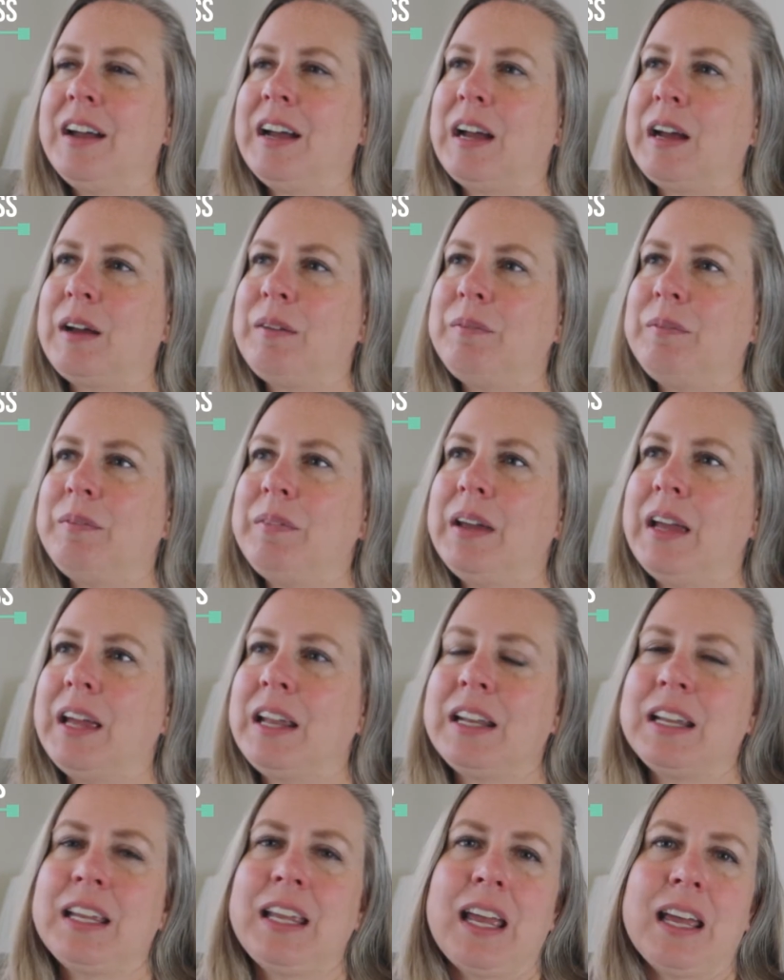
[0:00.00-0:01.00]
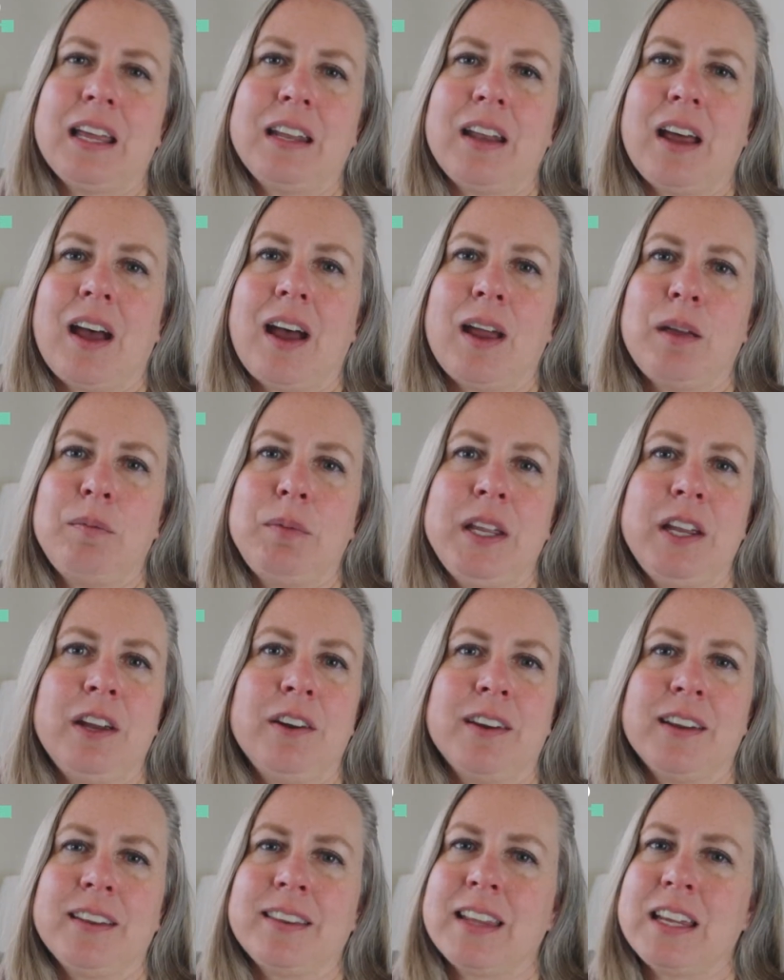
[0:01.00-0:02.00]
and again, I'm
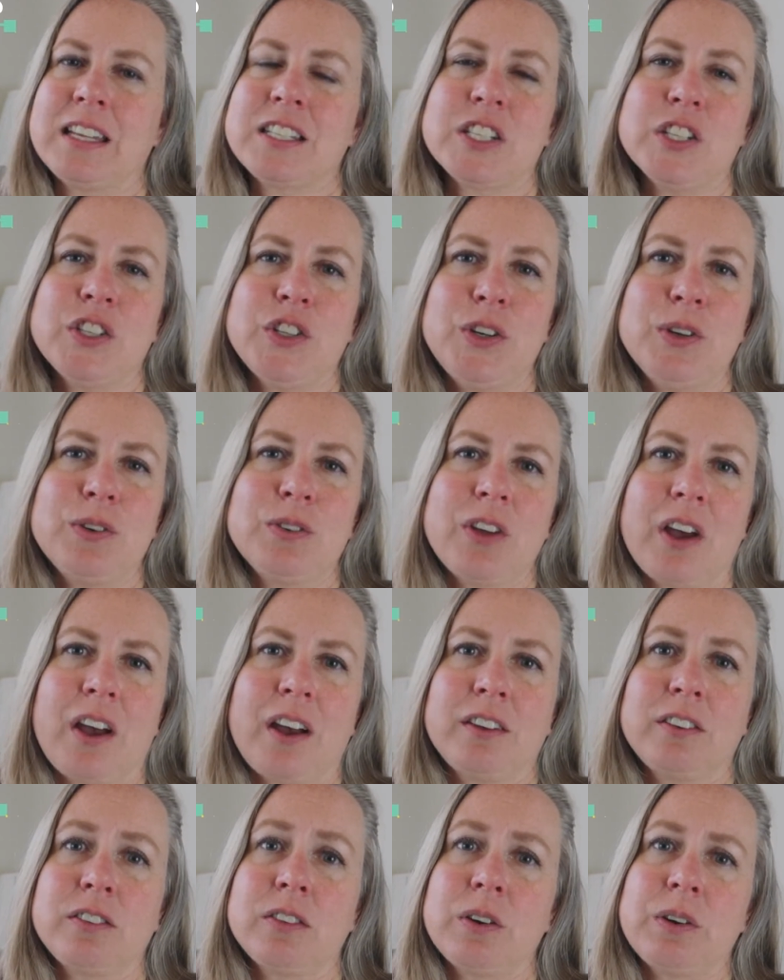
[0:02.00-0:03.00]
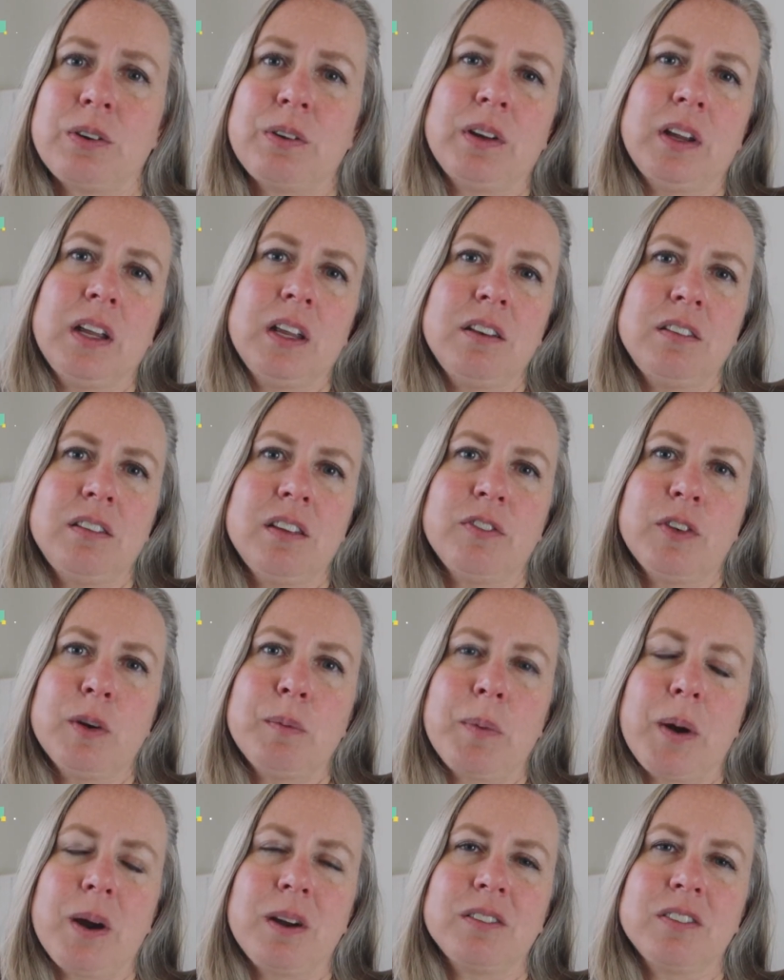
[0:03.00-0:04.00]
here in Layton, Utah, so in
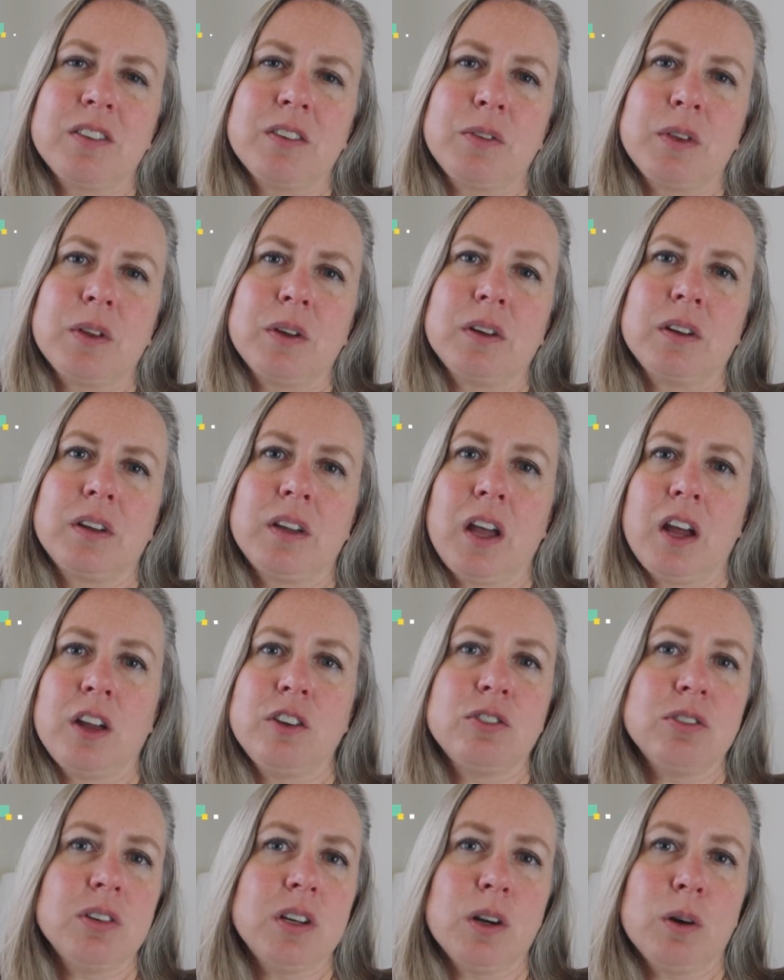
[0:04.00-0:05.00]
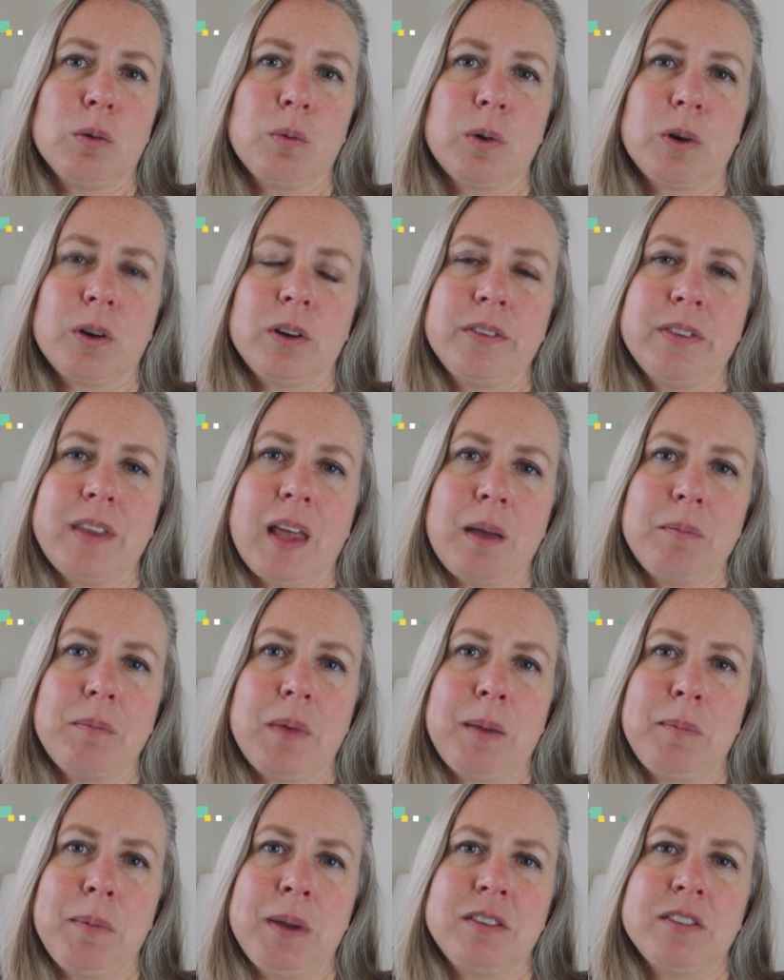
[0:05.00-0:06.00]
different parts of the country or world that
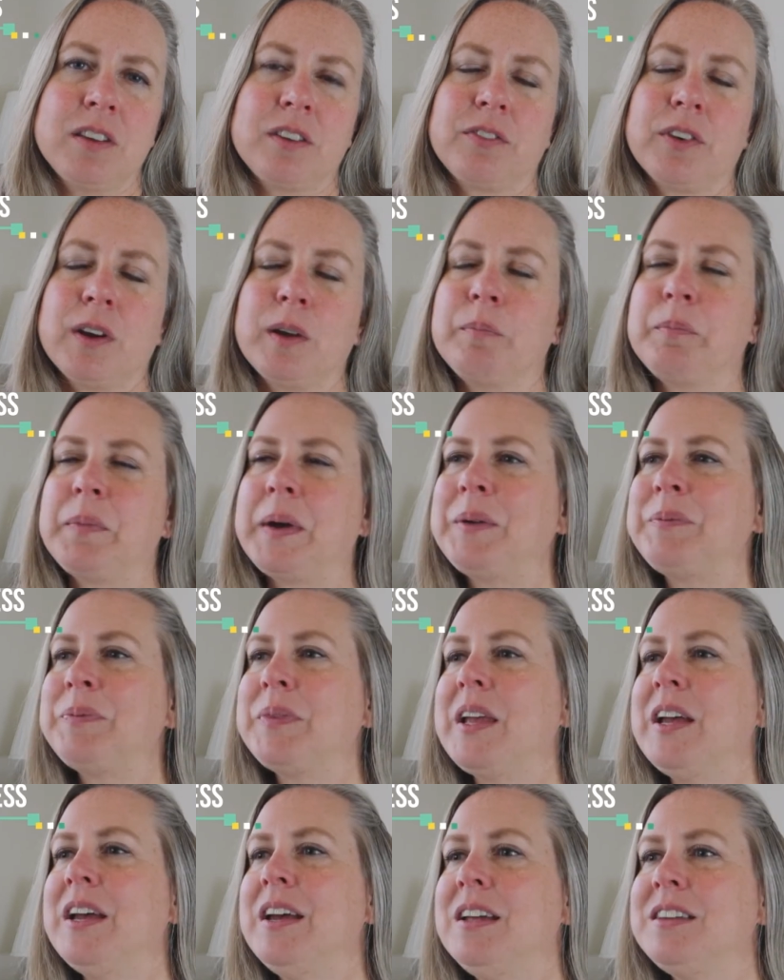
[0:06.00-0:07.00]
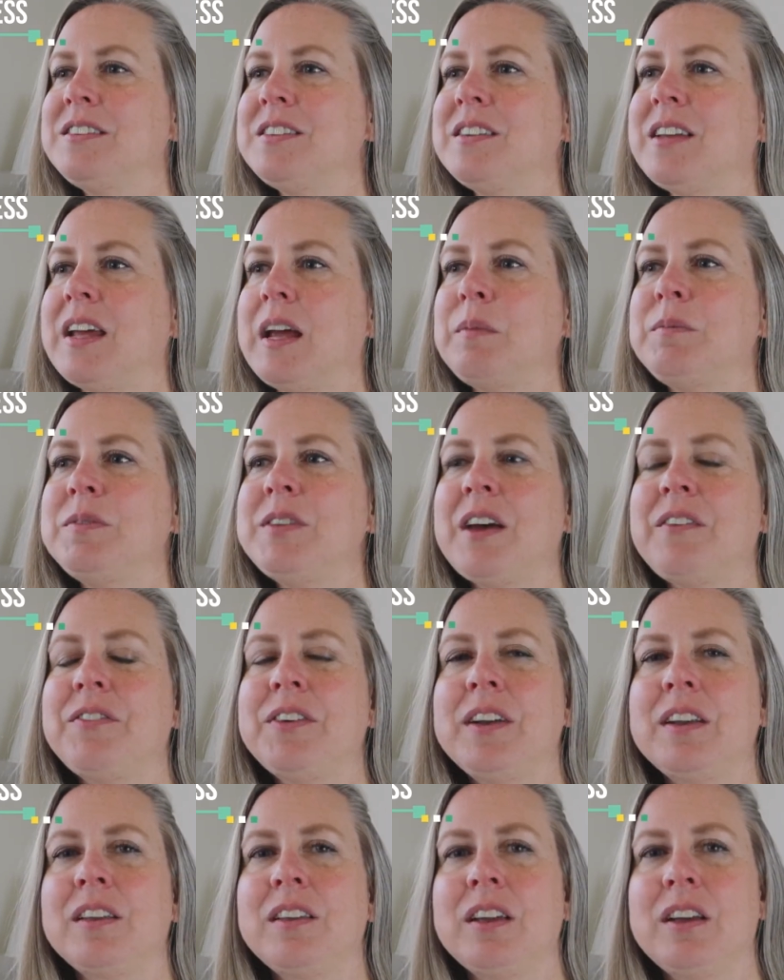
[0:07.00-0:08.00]
may be different, but today I'm
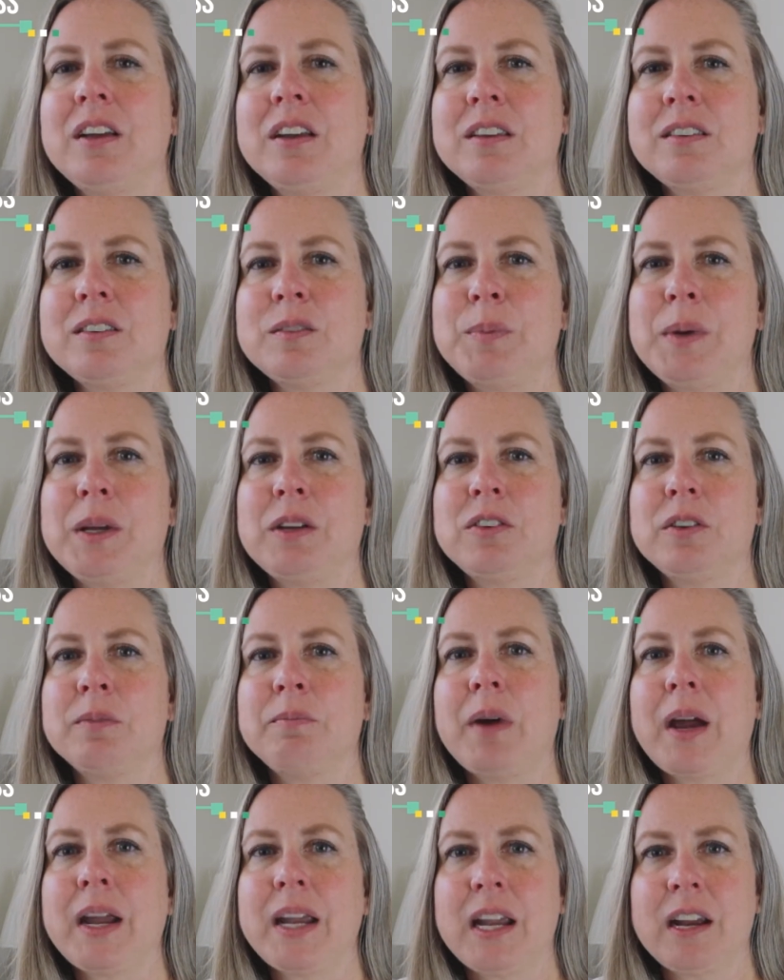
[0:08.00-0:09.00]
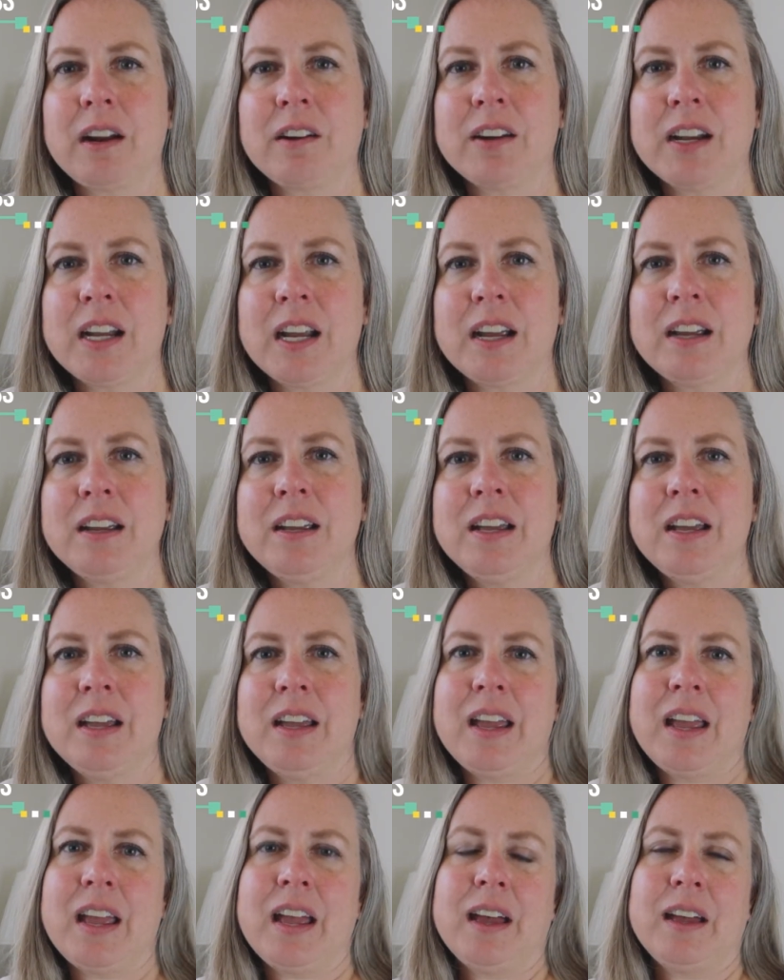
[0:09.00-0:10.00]
definitely going to speak to my area
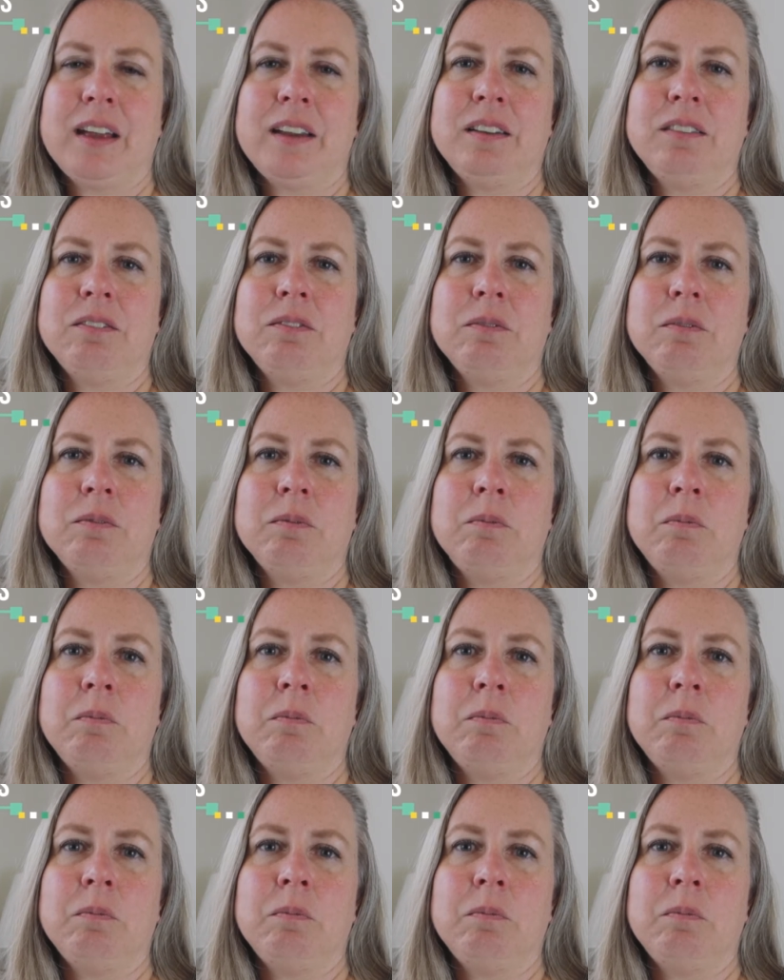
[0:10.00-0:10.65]
and